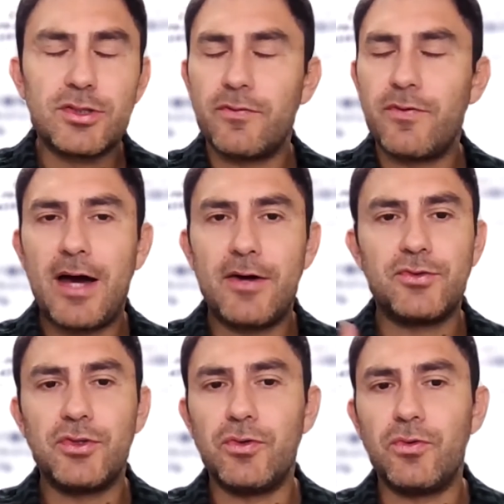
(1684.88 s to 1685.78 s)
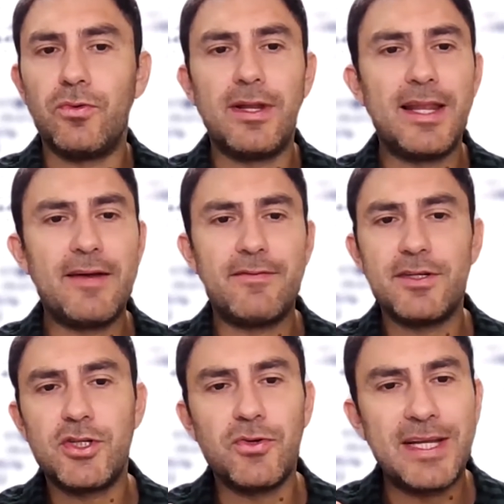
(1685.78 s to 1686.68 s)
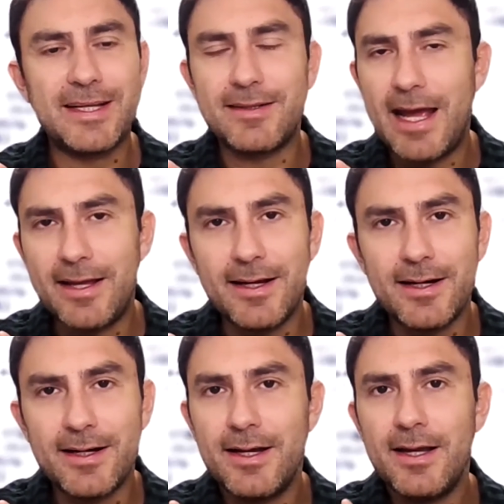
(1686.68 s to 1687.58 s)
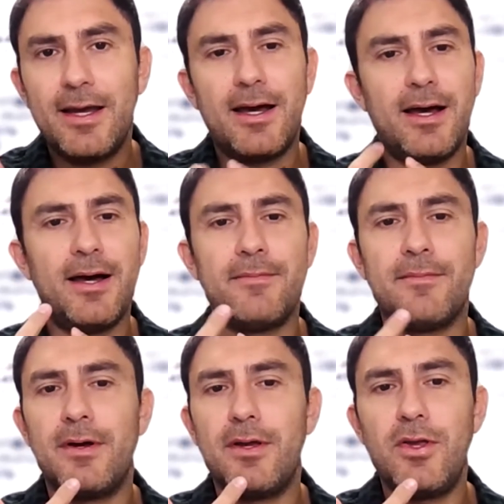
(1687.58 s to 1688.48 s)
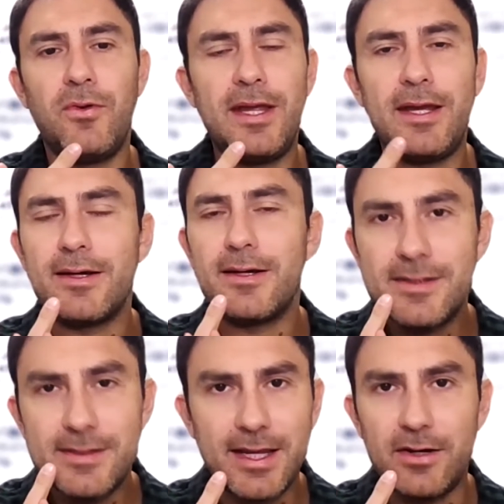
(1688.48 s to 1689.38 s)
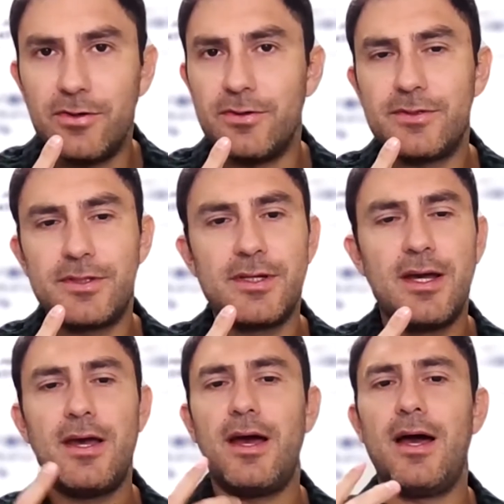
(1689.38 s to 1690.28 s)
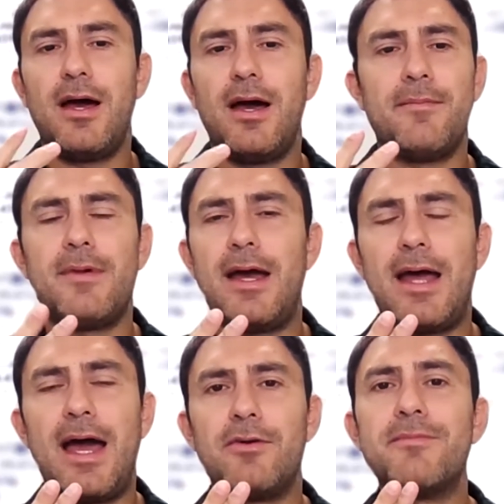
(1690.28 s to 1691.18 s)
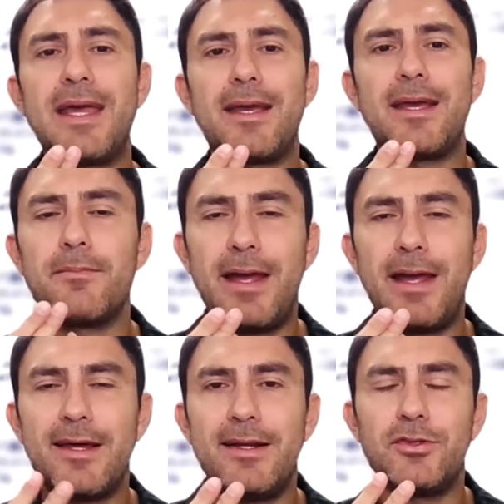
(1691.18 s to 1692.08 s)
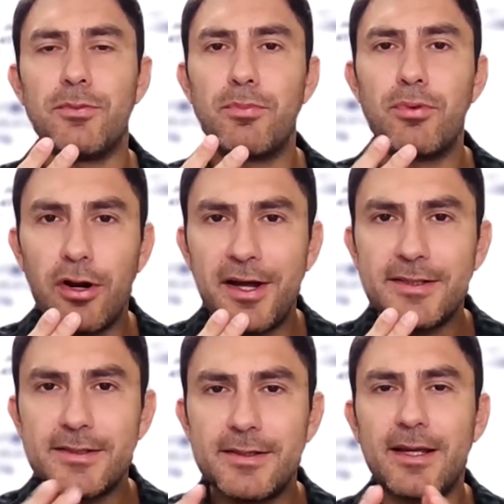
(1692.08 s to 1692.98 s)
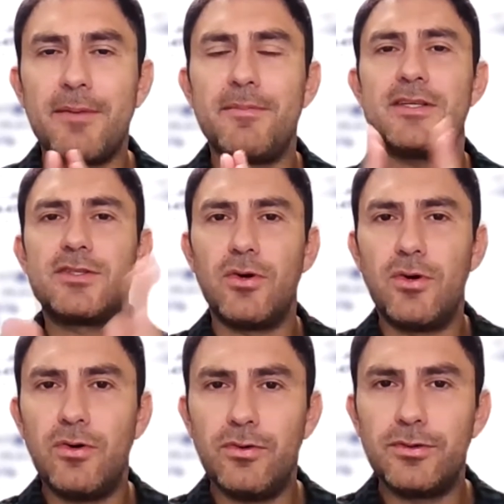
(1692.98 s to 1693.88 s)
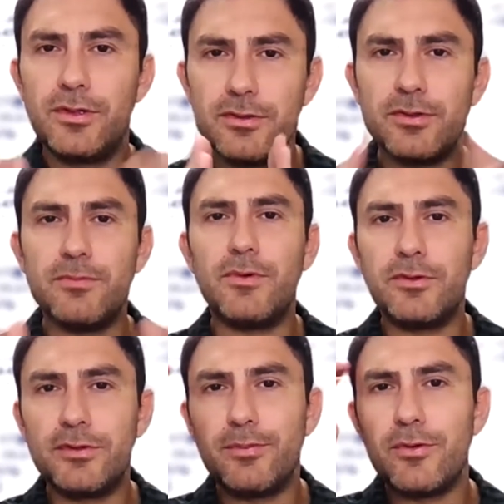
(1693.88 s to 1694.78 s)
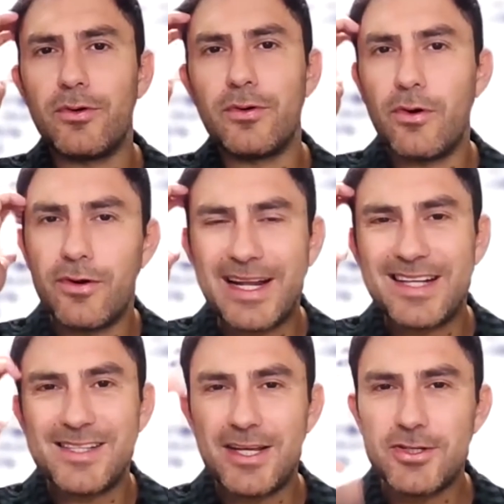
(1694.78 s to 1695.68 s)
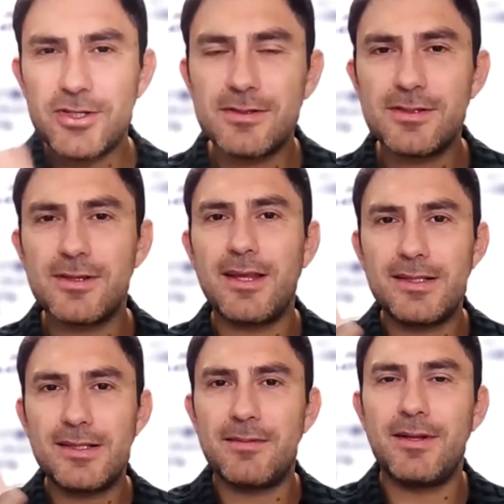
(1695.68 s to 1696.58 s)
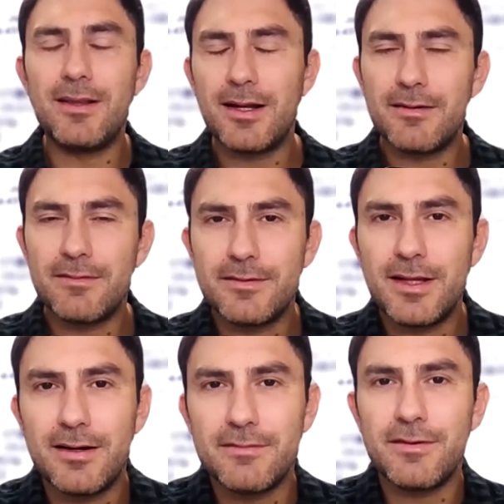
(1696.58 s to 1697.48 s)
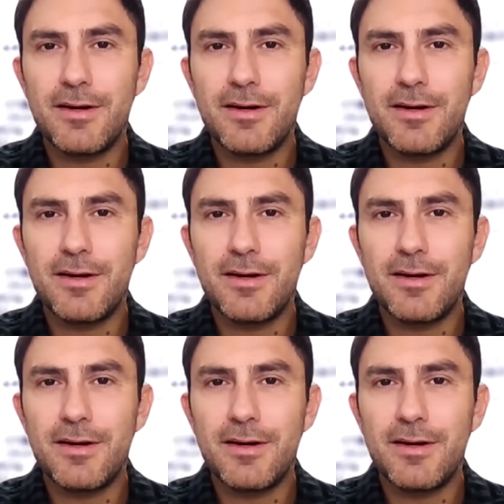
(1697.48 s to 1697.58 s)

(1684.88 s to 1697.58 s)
of how to leverage unique data, unique skills, and how to make that into products that can be sold to multiple organizations. That's something that I've